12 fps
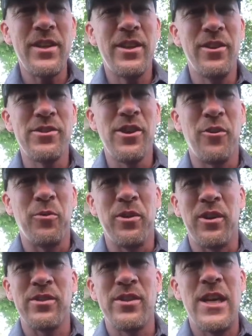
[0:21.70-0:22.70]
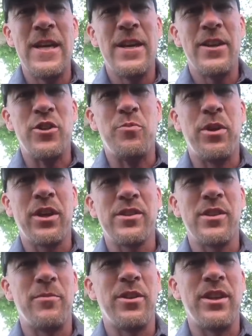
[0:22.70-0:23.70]
Here's how it works. You pick
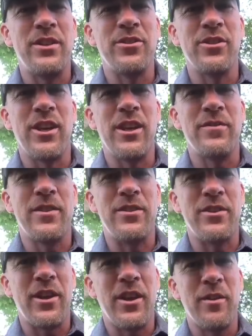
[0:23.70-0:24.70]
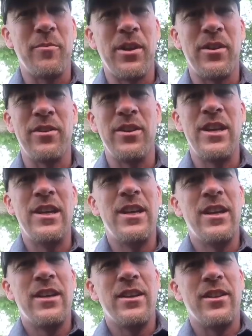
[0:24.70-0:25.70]
somebody in your life that you care about,
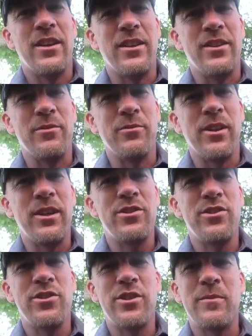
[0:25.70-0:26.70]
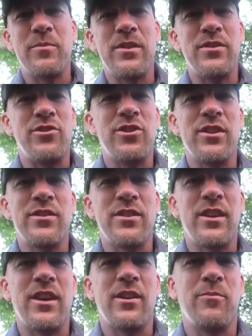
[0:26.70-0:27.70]
that your relationship is
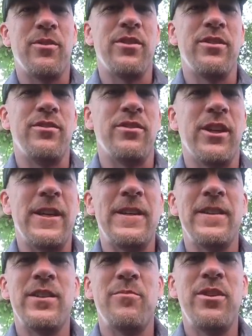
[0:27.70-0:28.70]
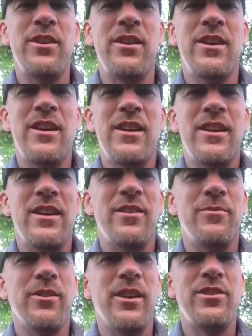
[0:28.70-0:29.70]
just not what you'd like it to be.
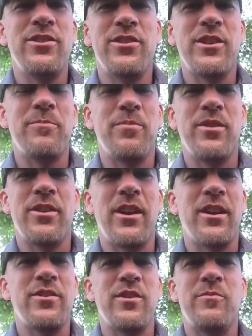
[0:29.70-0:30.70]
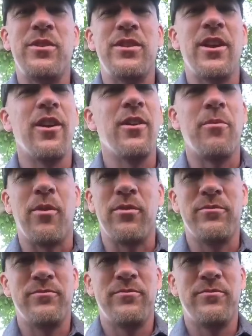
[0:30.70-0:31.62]
The relationship could actually be terrible.